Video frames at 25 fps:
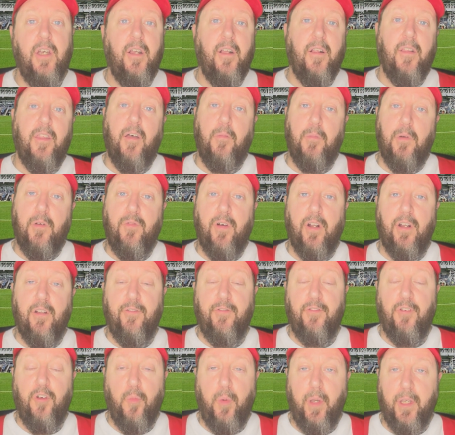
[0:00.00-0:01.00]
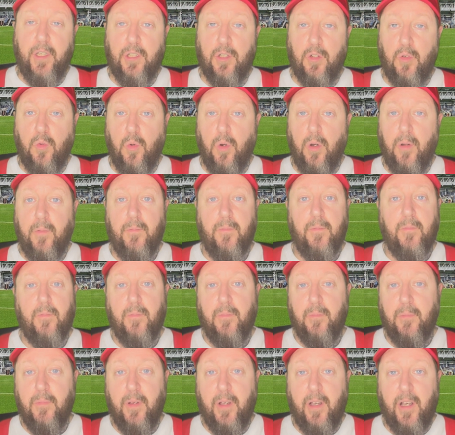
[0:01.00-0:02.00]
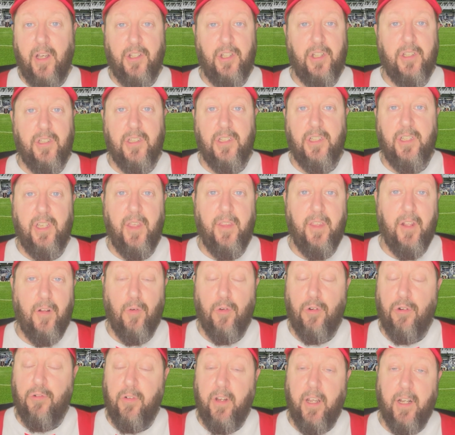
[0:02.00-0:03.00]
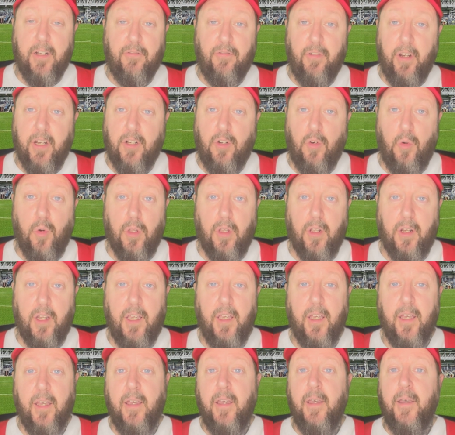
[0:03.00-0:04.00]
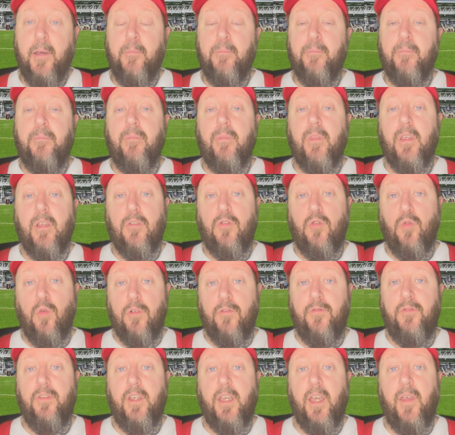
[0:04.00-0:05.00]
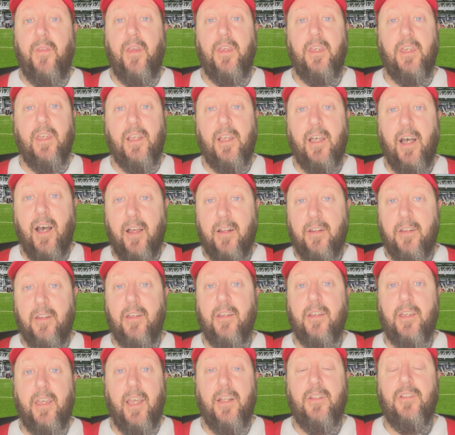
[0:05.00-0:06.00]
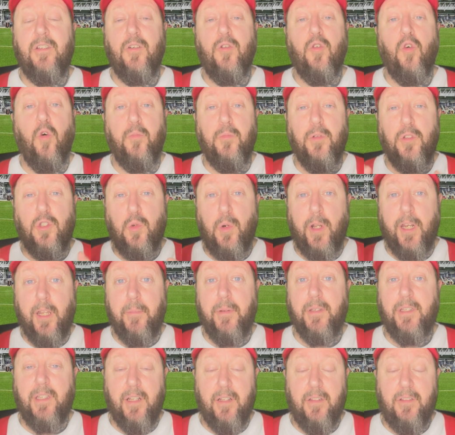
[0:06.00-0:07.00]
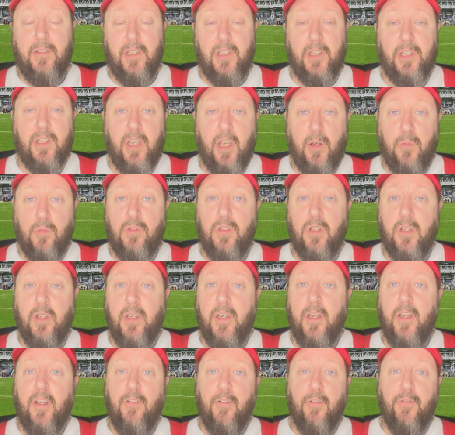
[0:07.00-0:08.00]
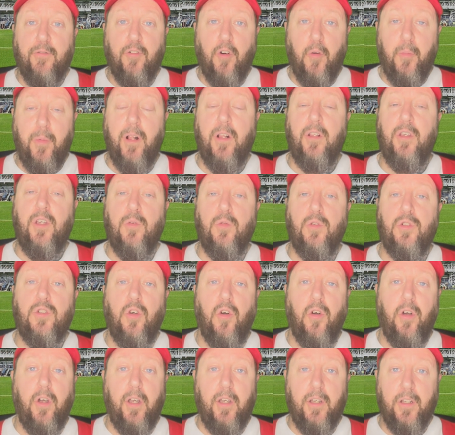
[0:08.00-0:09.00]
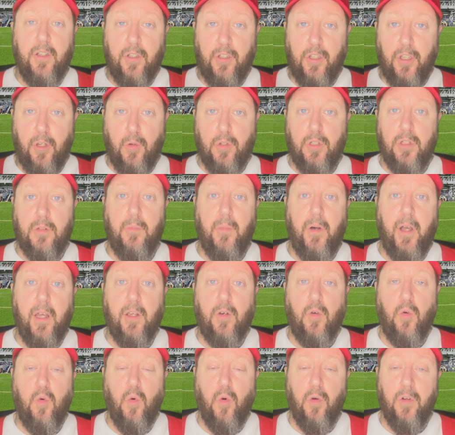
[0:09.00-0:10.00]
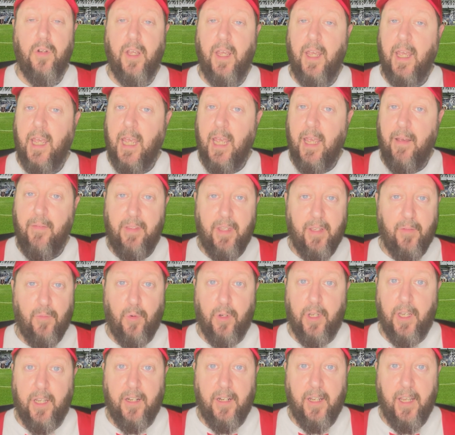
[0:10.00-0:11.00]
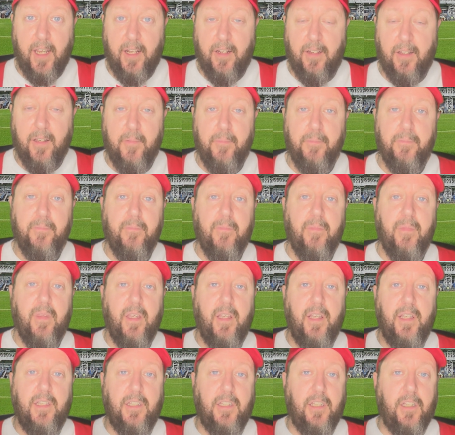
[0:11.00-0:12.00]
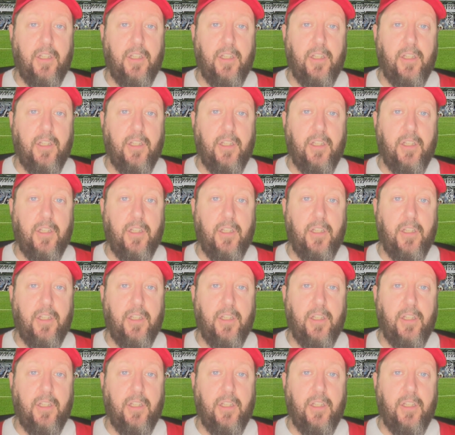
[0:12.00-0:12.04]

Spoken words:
that we ran a few weeks ago. As you can see, they look great quality. Don't forget that you can get up to 20% discount from LU Soccer using my code. Everything what you need is in the